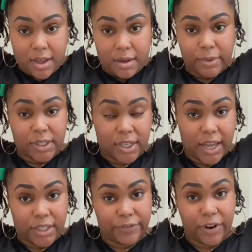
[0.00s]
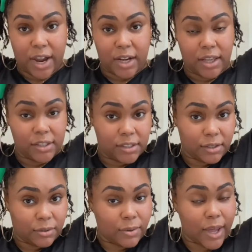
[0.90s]
But today's Friday,
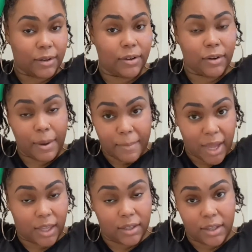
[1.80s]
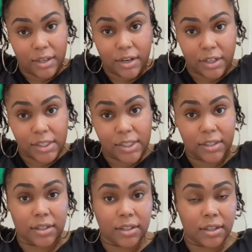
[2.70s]
so I don't know, I might get her to